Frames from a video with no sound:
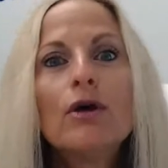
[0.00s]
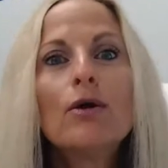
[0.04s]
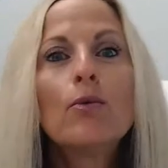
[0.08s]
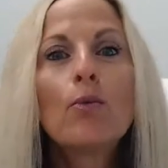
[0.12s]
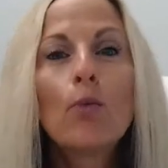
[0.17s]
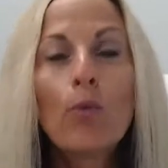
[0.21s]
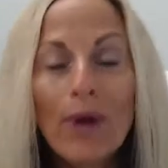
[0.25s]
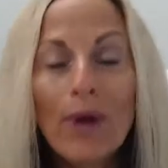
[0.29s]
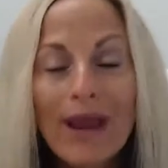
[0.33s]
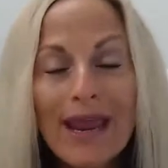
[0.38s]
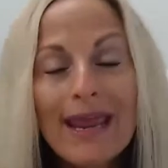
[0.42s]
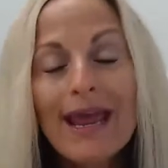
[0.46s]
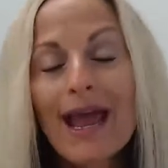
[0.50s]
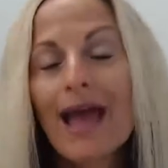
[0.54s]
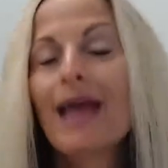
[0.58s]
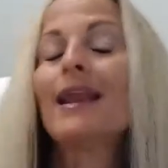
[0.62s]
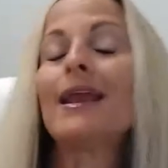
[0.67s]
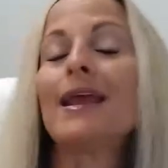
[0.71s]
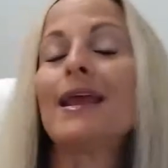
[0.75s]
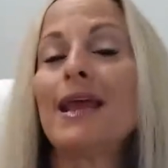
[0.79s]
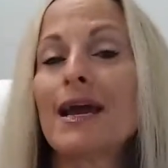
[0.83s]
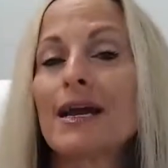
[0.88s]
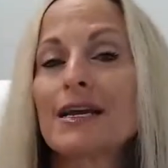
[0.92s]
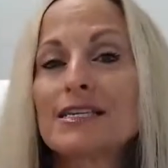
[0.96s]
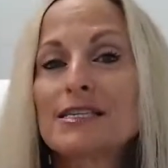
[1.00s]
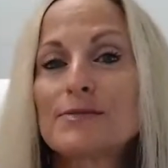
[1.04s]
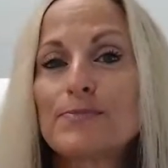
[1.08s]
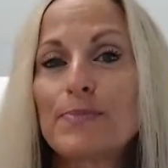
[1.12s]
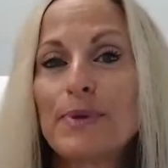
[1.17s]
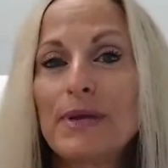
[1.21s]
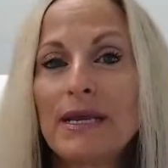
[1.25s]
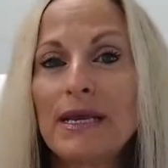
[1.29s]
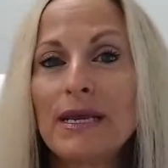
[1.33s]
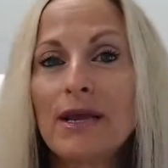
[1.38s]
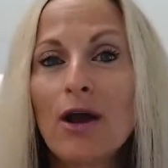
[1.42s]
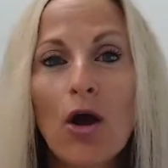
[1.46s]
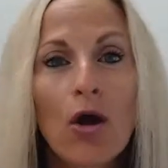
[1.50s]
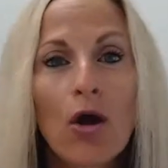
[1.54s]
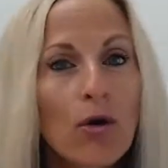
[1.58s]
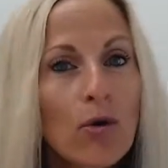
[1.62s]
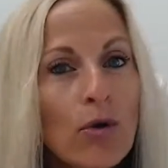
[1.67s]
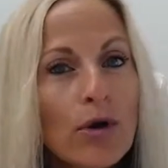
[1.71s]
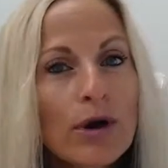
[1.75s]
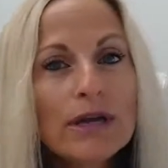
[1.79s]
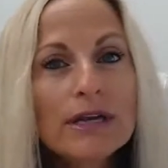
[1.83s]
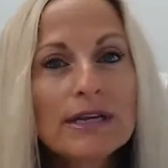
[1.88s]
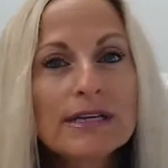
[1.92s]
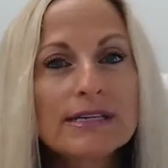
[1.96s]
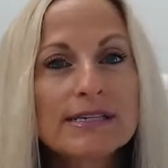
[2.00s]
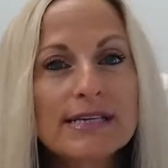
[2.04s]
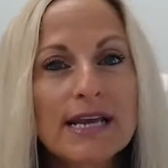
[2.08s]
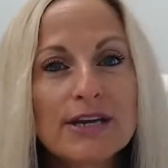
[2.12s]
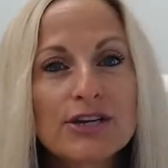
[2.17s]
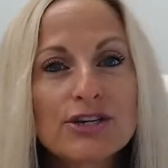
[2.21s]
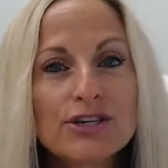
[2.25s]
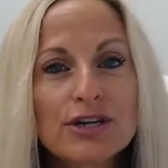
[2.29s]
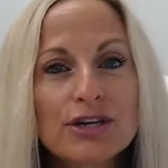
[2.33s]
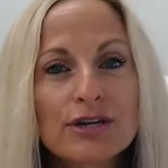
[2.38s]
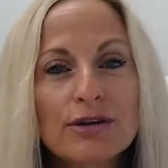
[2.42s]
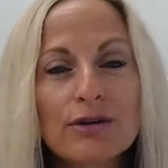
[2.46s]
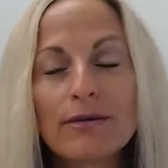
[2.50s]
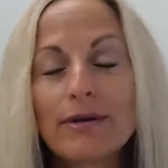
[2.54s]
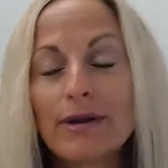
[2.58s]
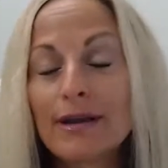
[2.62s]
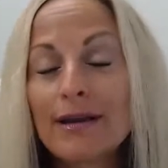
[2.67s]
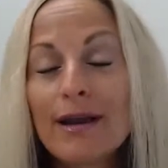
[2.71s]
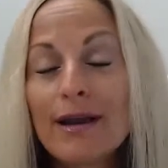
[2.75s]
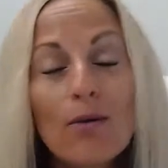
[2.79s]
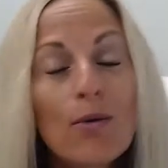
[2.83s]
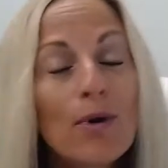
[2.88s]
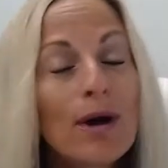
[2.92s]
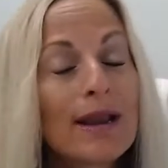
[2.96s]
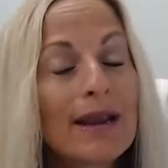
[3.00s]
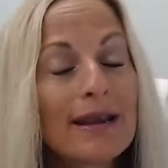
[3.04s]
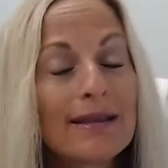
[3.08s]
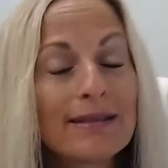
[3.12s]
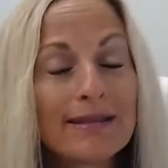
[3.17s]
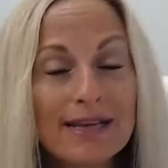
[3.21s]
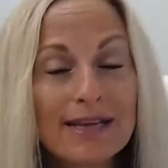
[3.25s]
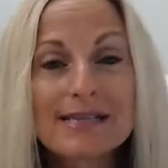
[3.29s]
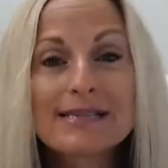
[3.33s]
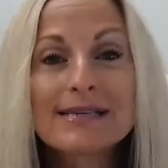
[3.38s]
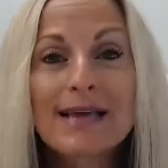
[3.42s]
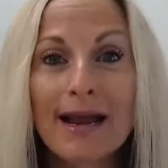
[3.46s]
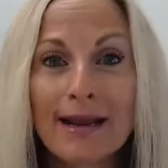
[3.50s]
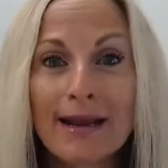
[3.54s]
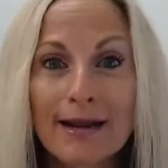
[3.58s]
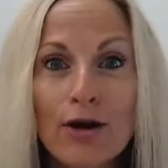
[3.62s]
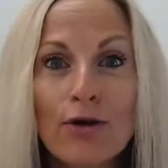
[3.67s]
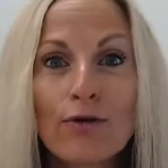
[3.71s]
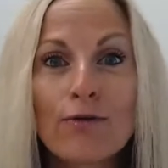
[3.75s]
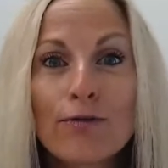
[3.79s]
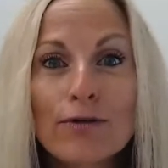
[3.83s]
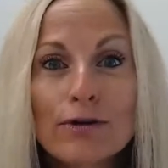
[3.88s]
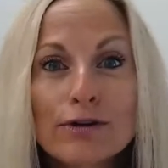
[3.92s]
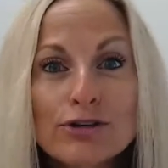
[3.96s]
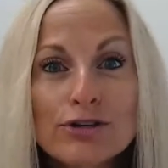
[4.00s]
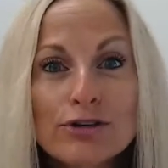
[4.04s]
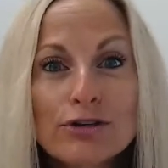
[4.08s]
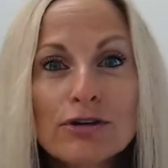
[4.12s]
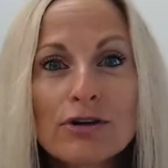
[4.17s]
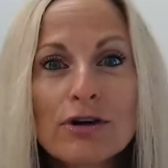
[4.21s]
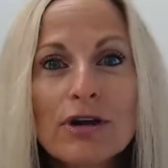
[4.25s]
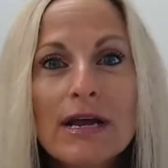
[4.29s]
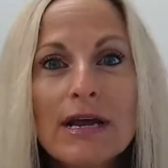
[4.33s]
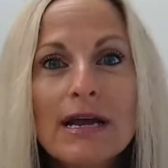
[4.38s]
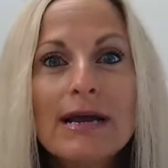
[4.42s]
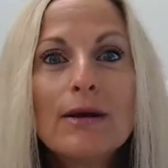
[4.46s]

We at EXP, our organization, you know what? This I know for sure.